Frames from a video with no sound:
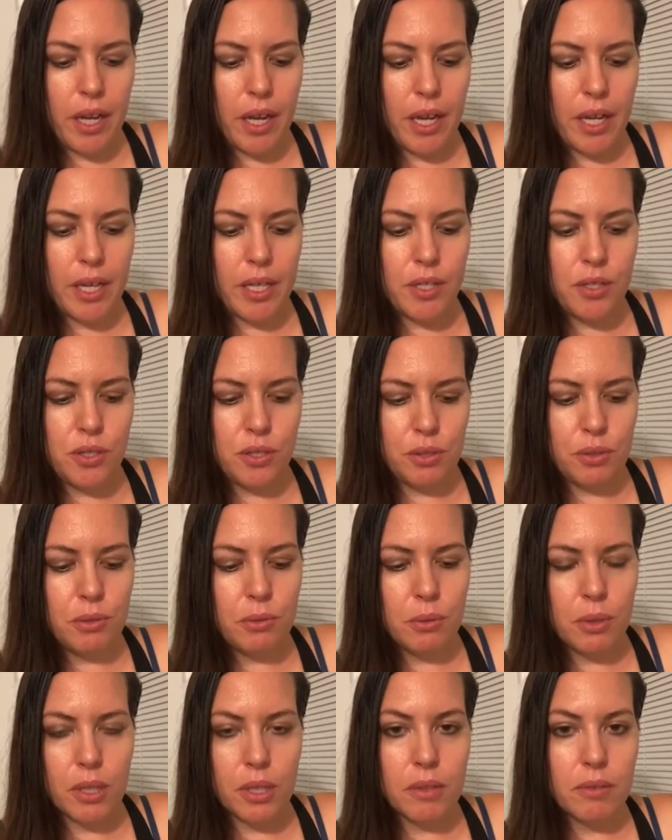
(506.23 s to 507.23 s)
I do
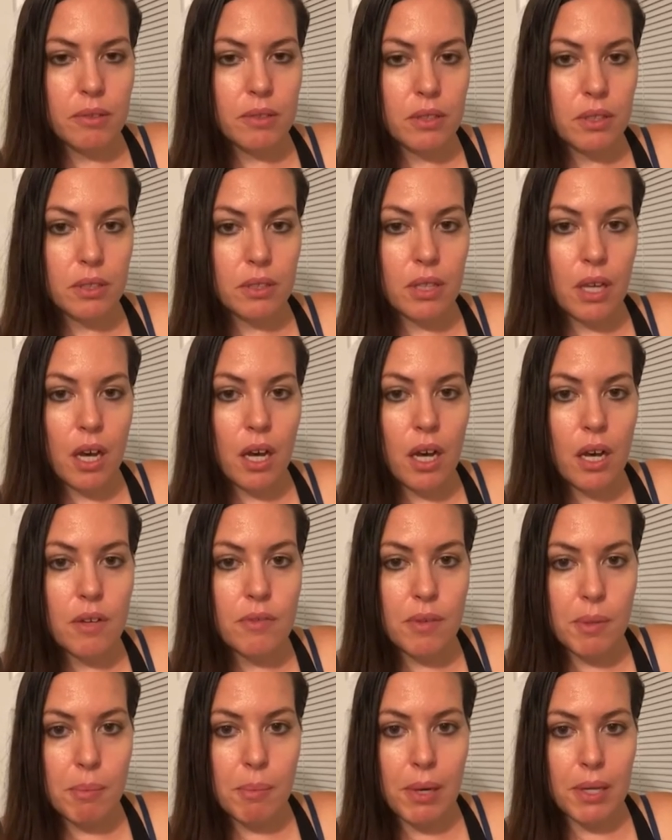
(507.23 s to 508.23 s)
work with the law of
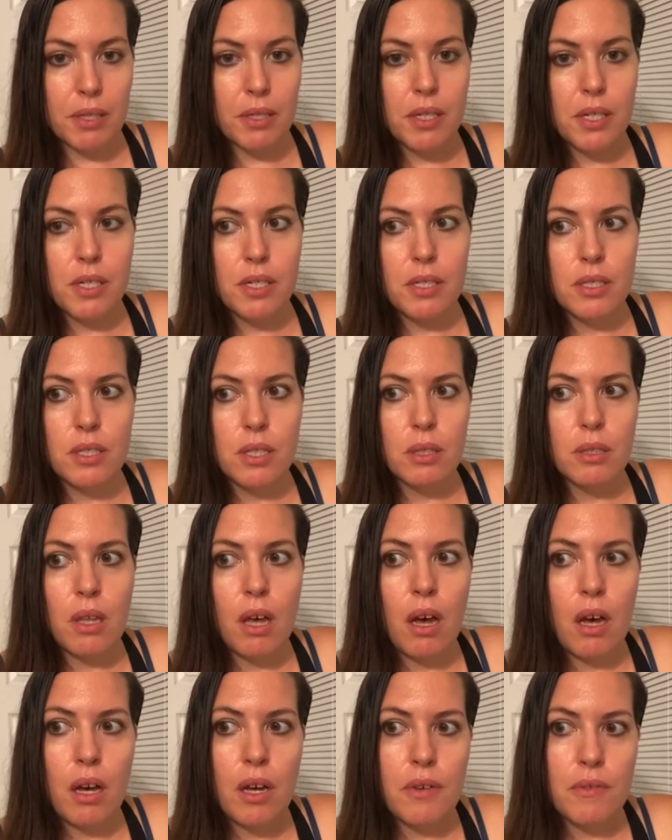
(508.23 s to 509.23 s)
abundance, a
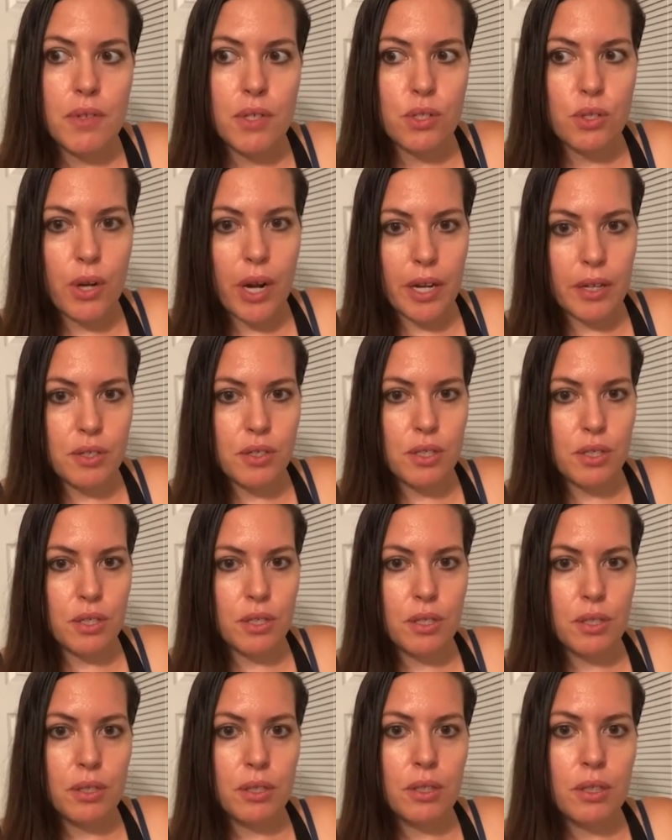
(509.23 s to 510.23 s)
law of
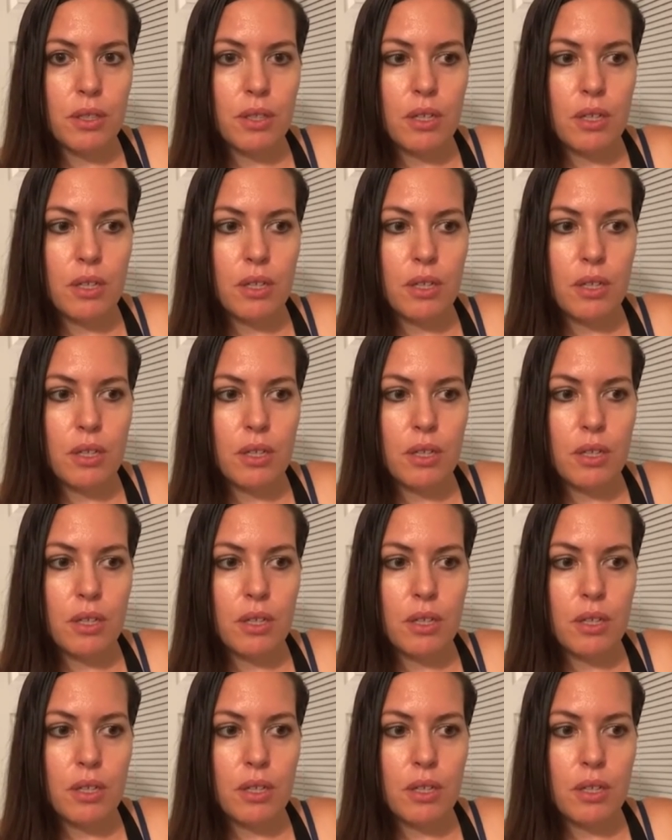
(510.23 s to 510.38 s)
attraction.